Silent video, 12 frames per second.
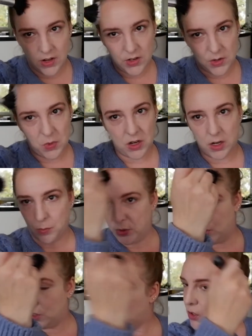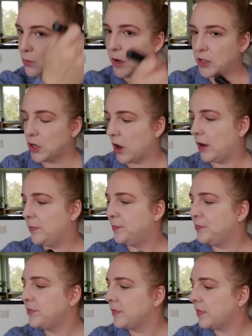So I'm not gonna put too much on.
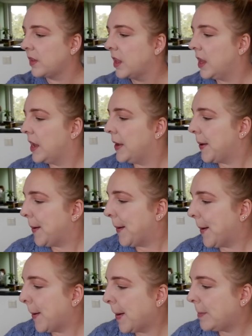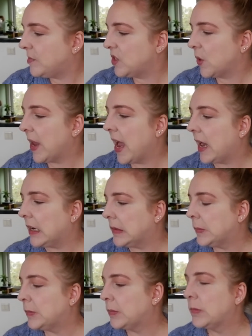Um, so yeah,